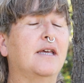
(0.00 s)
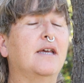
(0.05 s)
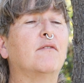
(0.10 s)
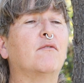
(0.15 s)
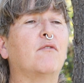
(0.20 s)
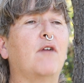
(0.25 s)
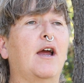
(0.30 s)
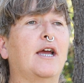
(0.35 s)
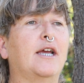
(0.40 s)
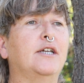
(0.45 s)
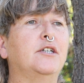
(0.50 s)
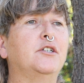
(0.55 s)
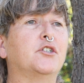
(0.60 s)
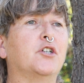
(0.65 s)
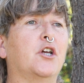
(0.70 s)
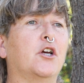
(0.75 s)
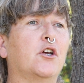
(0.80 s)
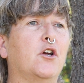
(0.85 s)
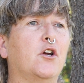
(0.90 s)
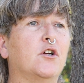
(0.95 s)
their range
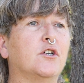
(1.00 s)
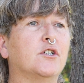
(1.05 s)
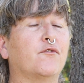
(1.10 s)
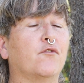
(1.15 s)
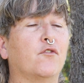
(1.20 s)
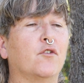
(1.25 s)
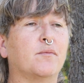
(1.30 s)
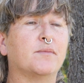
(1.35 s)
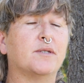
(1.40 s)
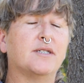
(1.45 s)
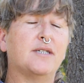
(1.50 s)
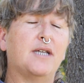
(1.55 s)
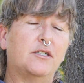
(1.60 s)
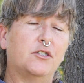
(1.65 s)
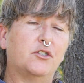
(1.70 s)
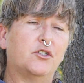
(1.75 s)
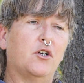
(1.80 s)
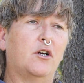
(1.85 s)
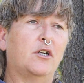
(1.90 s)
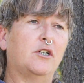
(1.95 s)
occurs from
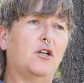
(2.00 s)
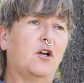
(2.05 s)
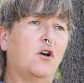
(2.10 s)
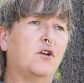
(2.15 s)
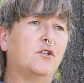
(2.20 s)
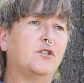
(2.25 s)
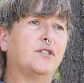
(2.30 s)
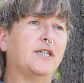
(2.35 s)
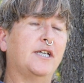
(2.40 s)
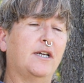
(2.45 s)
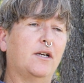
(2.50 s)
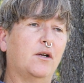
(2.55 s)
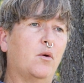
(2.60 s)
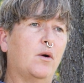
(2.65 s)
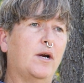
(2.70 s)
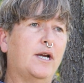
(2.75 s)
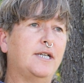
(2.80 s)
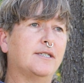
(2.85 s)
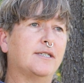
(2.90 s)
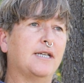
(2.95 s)
Sunshine Coast in
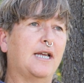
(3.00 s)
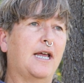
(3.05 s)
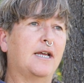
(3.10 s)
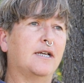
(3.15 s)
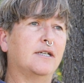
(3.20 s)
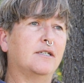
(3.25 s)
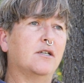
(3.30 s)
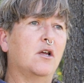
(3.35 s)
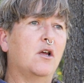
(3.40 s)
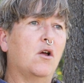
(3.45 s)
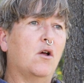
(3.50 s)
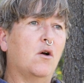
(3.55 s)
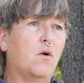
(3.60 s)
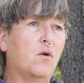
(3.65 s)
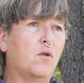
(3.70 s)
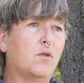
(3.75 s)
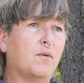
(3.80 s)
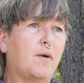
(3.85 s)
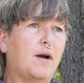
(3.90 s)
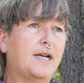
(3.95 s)
Queensland
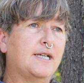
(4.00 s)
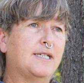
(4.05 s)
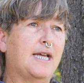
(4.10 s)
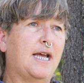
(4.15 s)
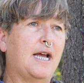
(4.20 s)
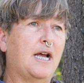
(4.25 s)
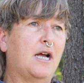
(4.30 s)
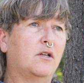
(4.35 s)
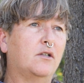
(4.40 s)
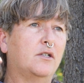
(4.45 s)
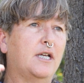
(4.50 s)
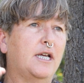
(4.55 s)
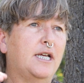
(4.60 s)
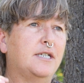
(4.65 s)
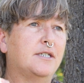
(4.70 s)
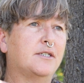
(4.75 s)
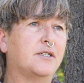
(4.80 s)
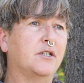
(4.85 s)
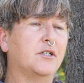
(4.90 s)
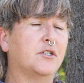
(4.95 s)
all the way down
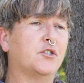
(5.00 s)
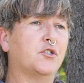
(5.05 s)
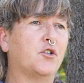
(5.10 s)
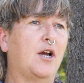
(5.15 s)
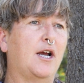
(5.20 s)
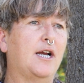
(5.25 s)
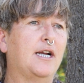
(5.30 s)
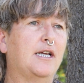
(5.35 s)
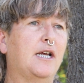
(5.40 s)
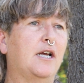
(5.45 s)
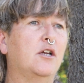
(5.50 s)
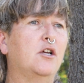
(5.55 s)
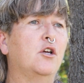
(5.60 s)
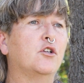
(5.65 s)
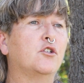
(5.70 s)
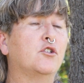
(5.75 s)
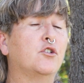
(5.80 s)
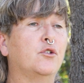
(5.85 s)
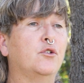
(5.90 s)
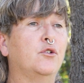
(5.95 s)
eastern Australia
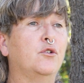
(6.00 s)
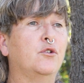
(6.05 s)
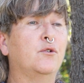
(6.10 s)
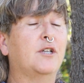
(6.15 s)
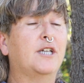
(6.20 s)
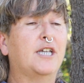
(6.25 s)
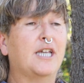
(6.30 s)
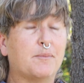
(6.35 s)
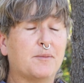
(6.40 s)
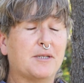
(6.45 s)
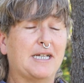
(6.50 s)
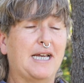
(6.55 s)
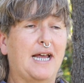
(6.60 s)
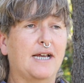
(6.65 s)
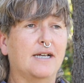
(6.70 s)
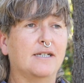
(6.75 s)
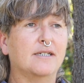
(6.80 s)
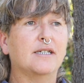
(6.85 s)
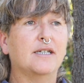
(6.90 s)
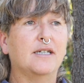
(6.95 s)
to
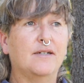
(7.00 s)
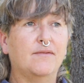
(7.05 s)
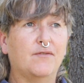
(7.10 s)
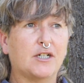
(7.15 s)
Gippsland in